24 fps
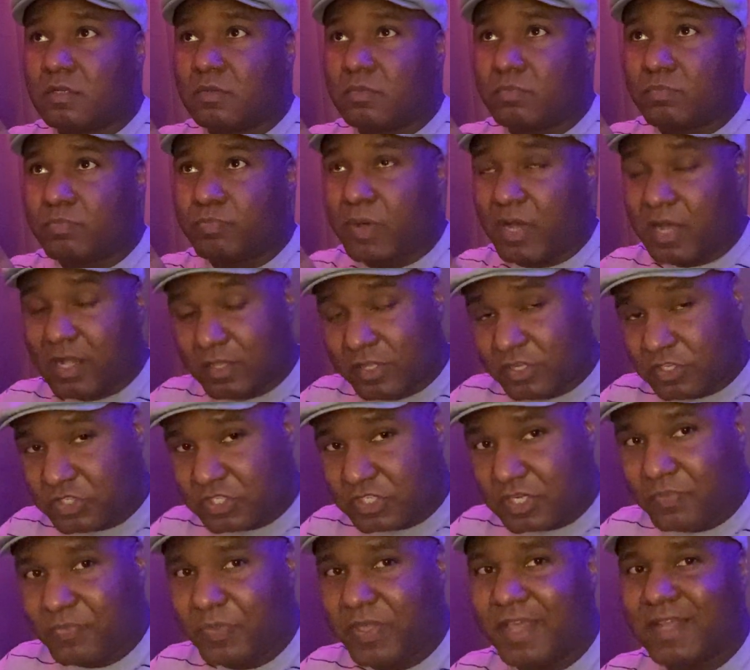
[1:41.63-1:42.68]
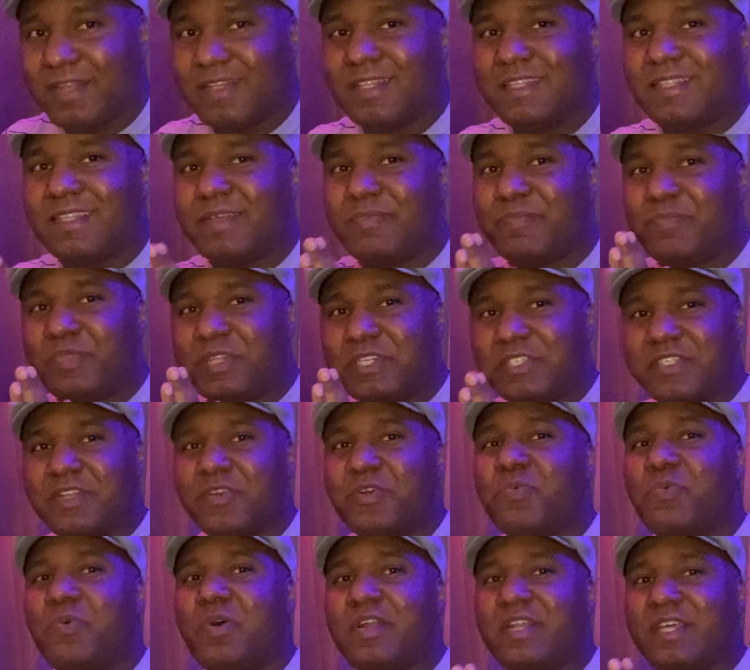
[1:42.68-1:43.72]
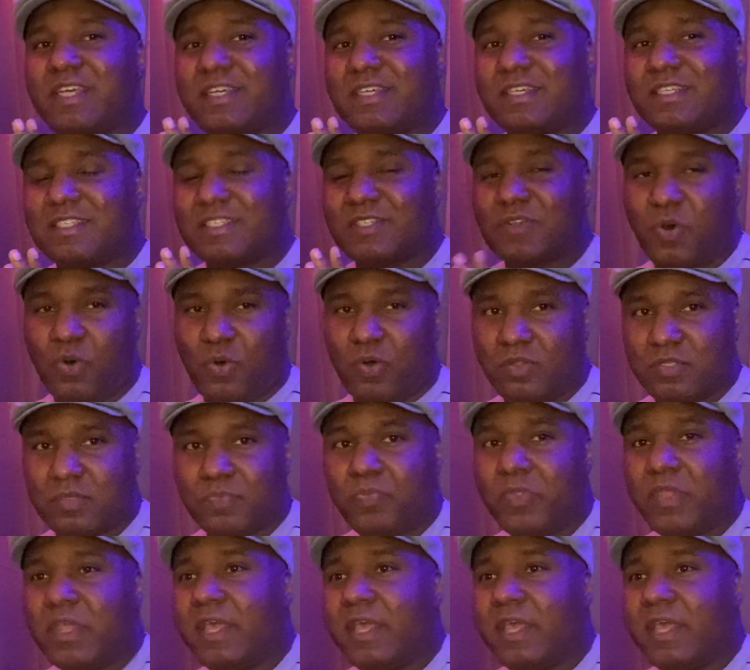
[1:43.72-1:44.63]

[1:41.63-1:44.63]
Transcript: polished, and then the center one is gold.